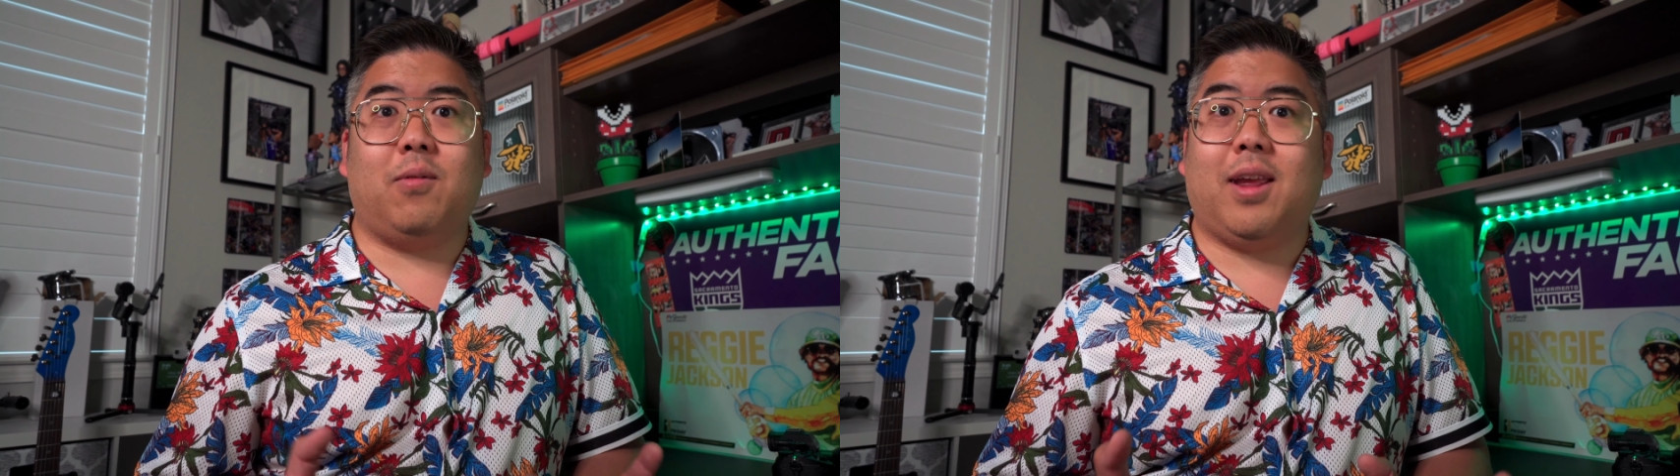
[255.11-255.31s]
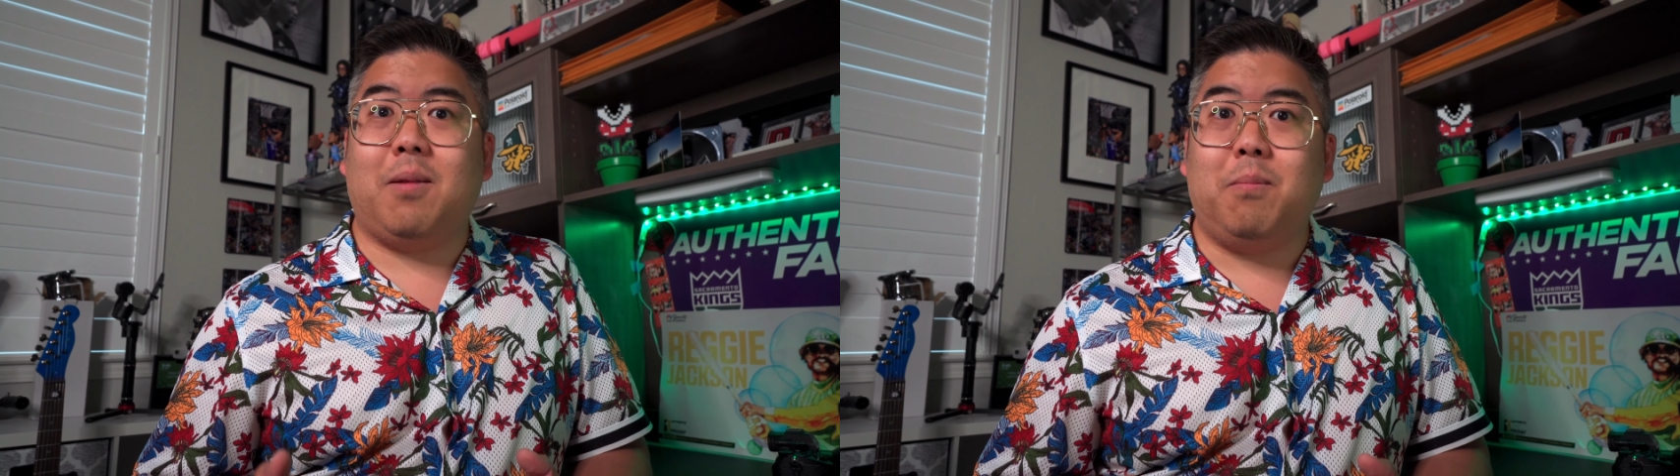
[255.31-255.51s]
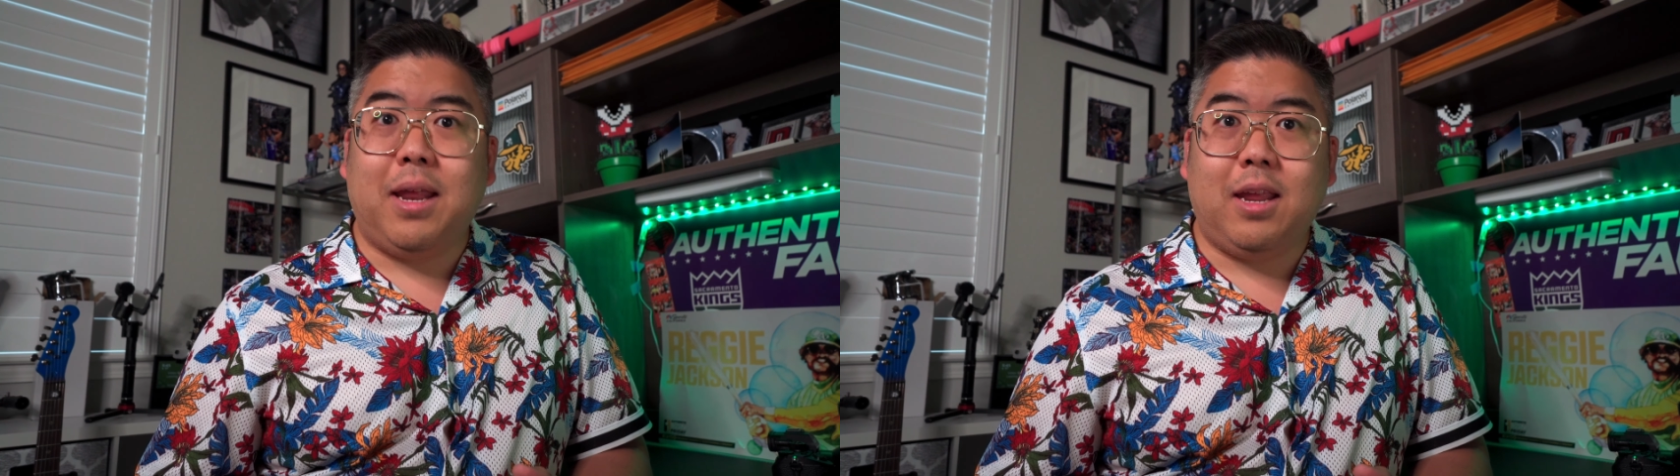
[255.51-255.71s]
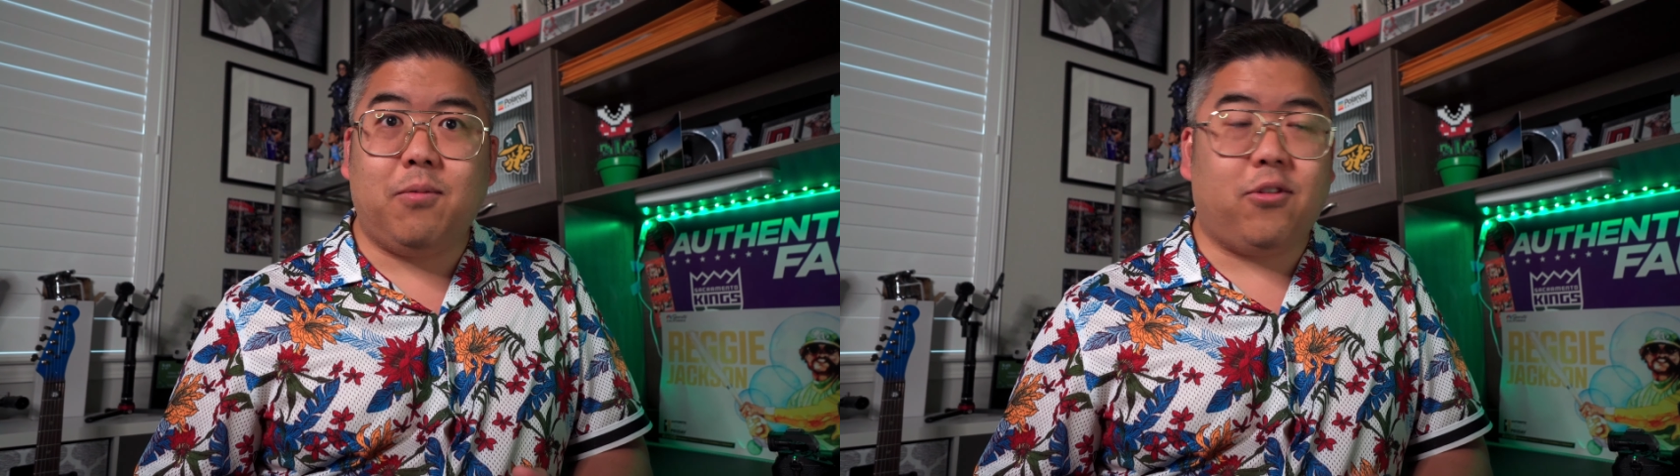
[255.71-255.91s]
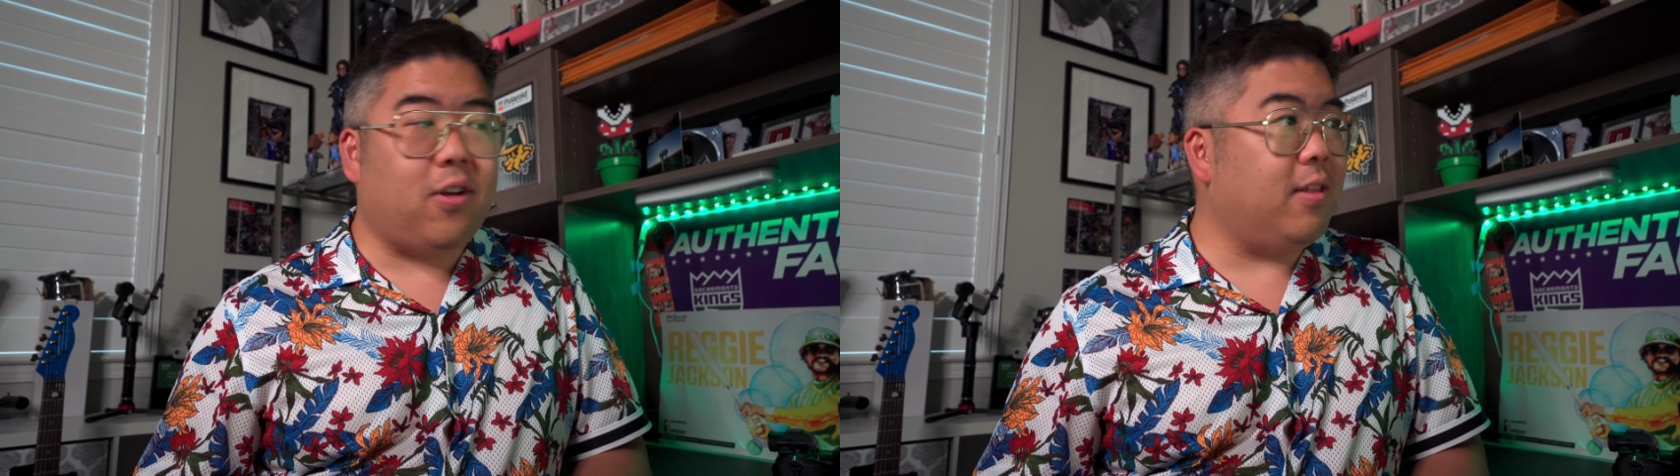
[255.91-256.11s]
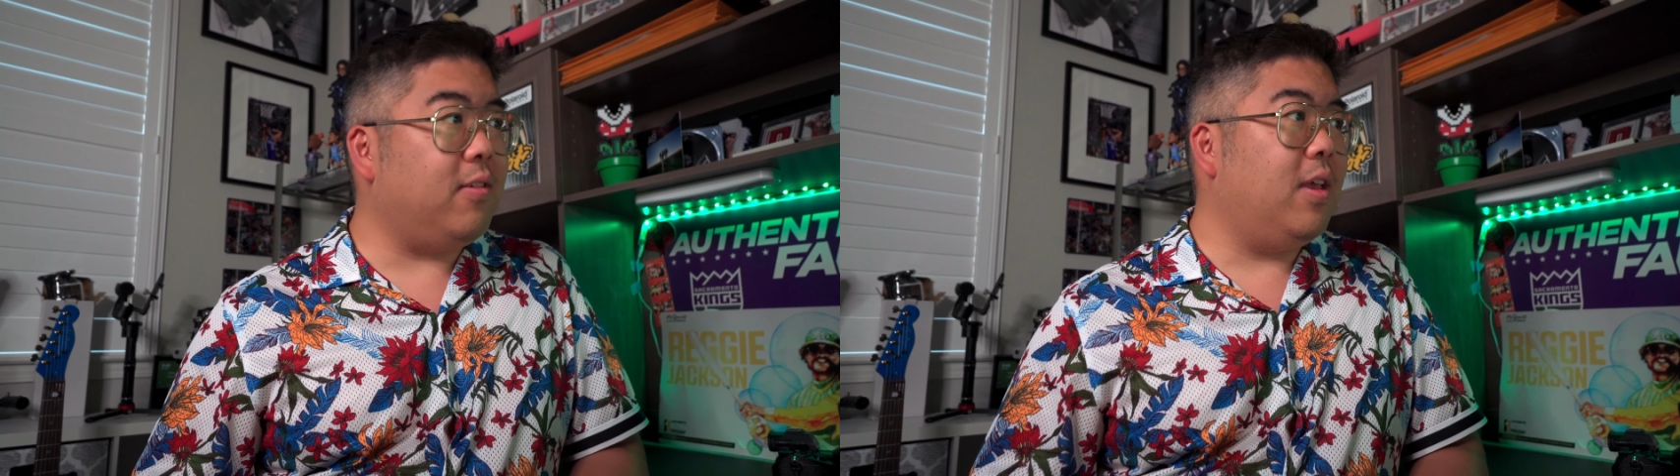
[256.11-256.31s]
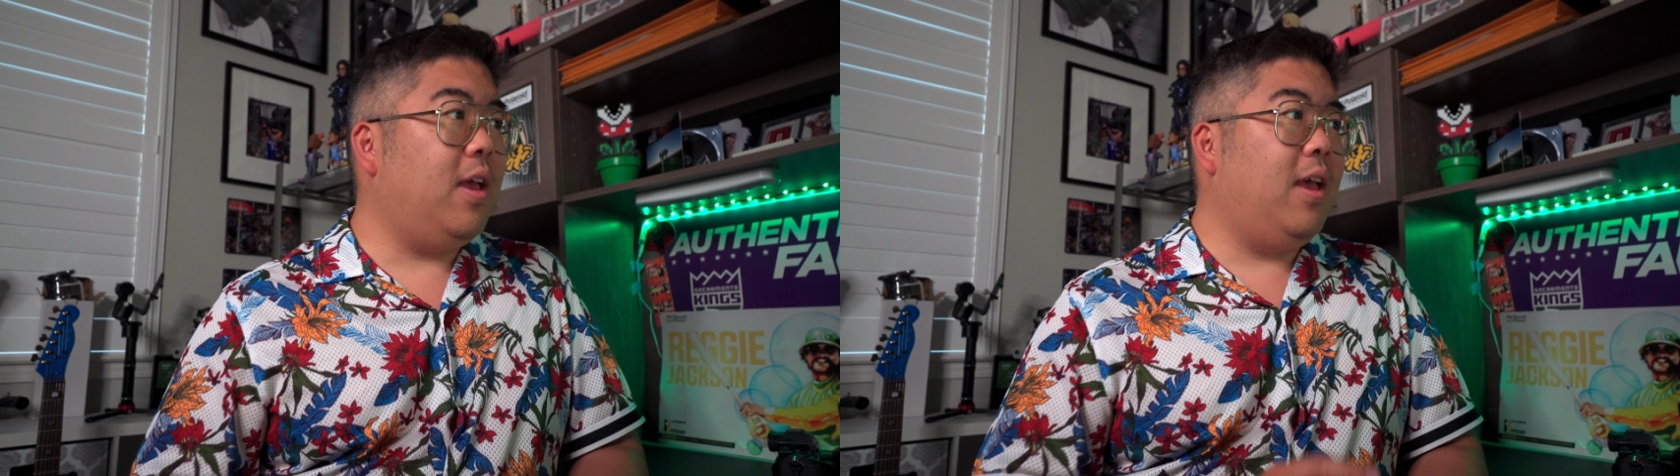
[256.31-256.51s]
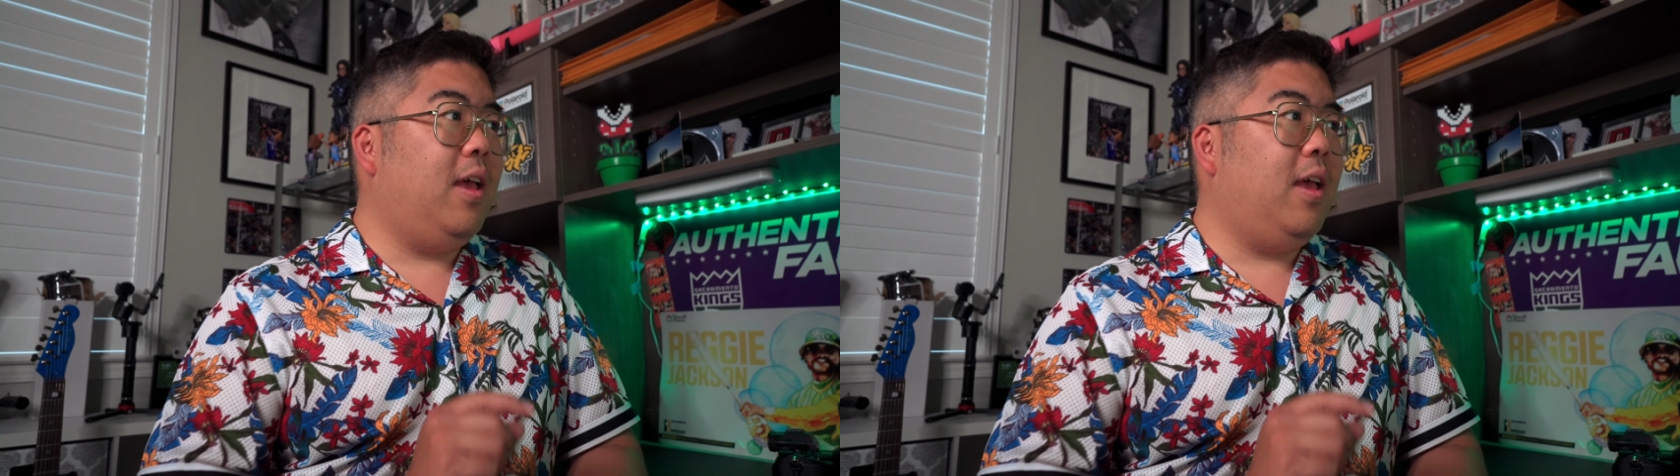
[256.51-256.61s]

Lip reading: I want to get medium shots.